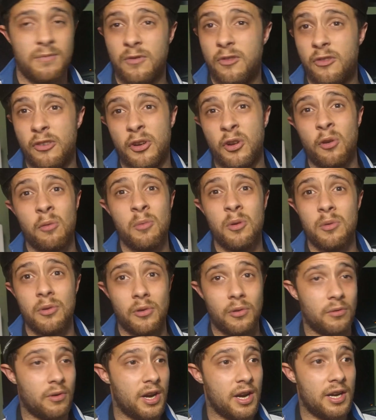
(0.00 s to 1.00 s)

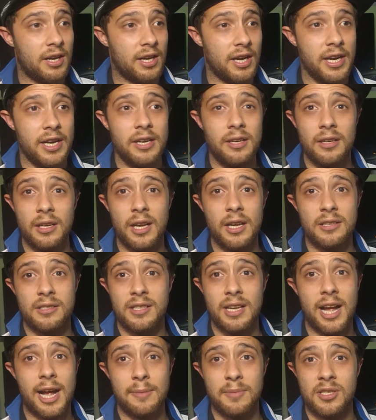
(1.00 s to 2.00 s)
phenomenal, really.
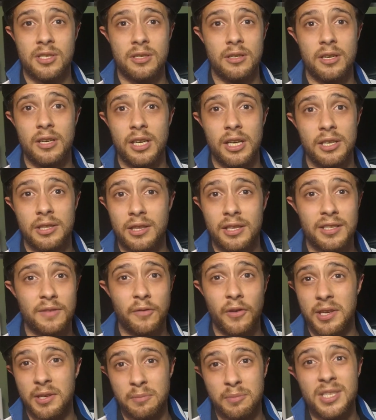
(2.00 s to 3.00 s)
It's absolutely, this
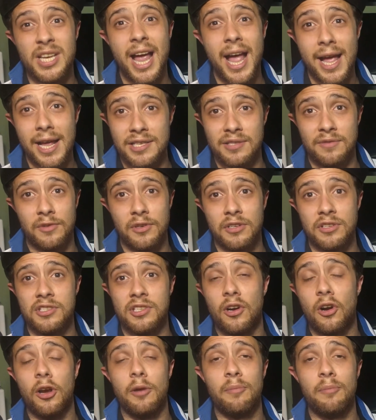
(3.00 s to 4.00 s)
thing tears through the
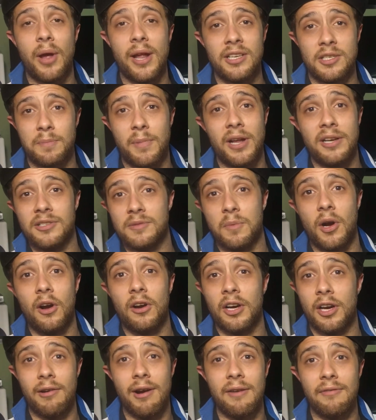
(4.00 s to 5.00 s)
SignBench
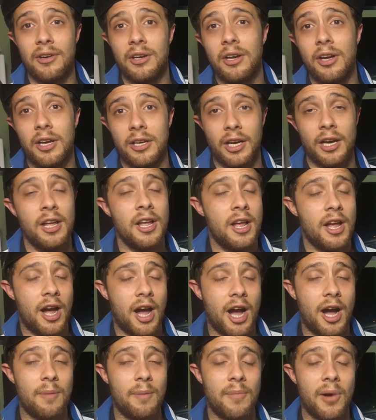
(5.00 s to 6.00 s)
benchmark. Go have a look
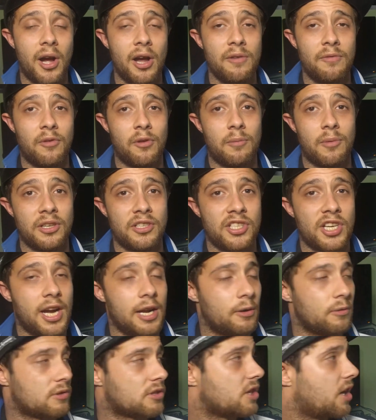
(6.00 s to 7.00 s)
over on my
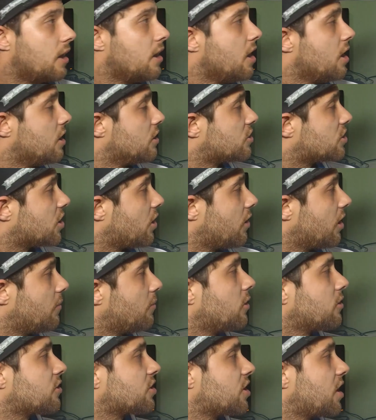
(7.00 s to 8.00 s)
channel. So sorry I'm
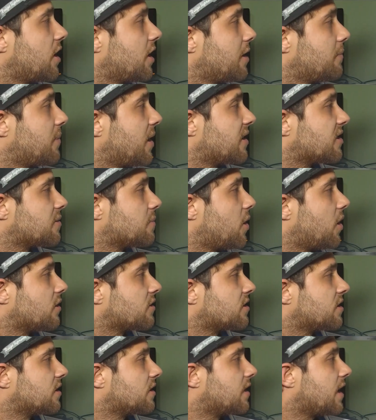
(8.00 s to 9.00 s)
not showing any
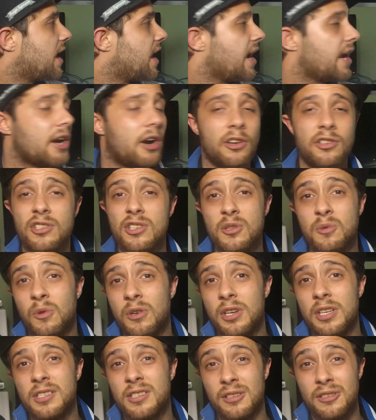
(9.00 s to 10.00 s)
benchmarks today. I just
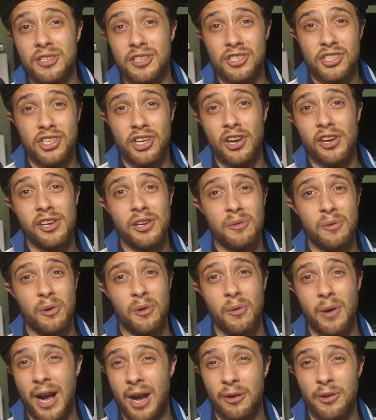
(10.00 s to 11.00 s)
wanted to just show you
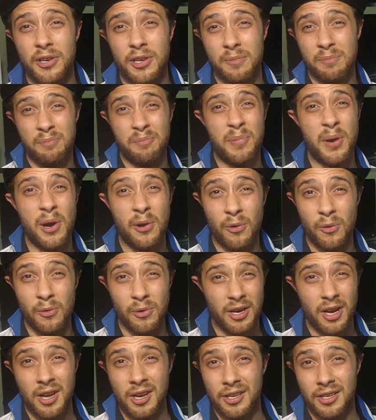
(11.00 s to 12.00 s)
all how you can
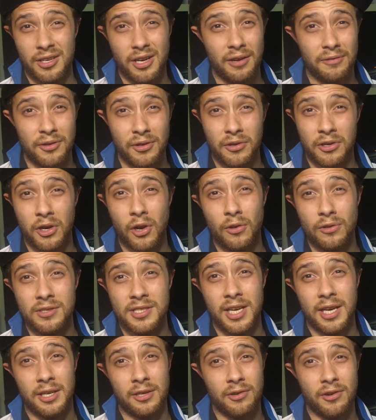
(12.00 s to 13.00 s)
build, you know, if you're a
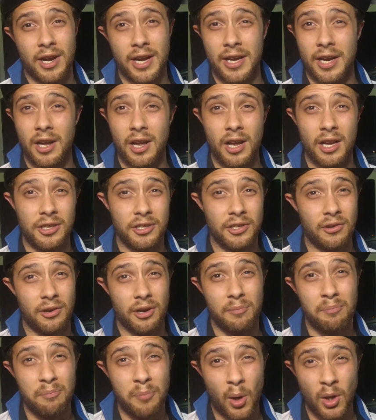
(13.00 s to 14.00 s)
content creator and you're on
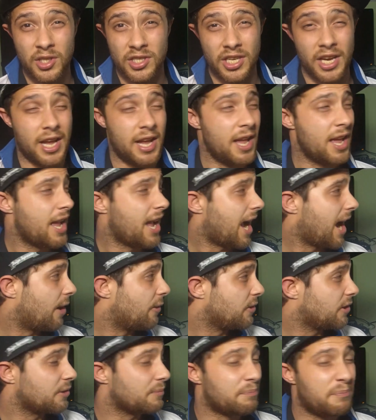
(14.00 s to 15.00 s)
a budget, how
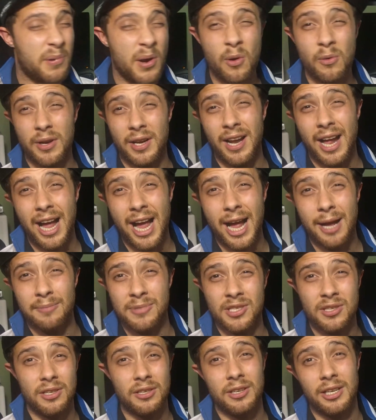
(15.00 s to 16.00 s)
you can build an
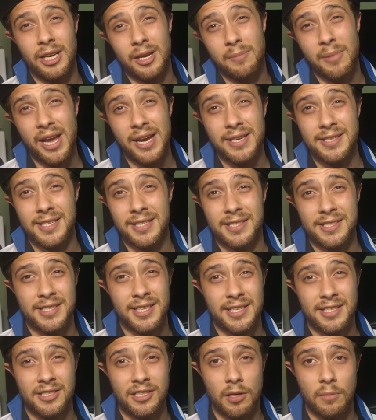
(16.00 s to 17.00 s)
absolutely amazing
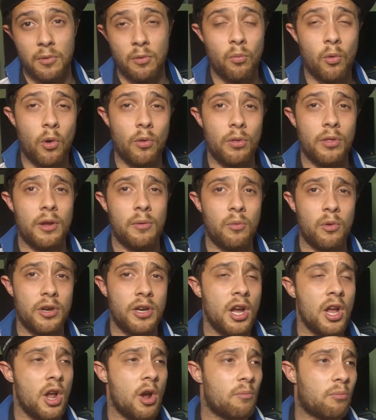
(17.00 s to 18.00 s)
system, and one that would
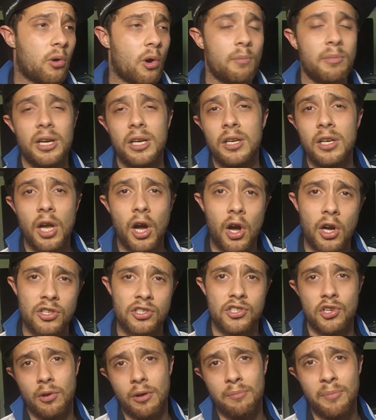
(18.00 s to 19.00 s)
probably
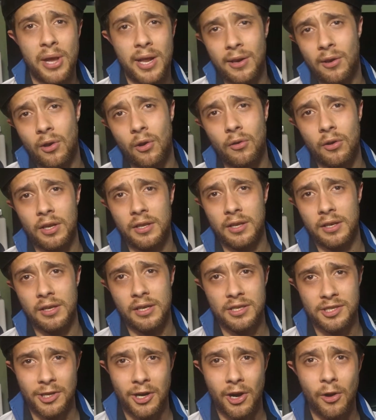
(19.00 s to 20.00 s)
last you a bit longer than
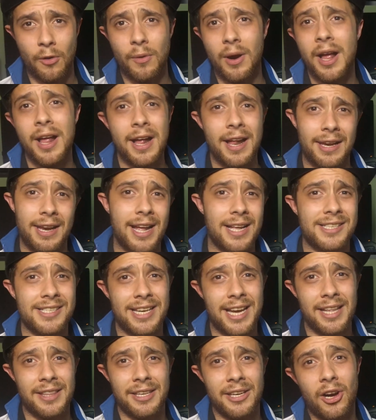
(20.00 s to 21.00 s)
this whole let's get the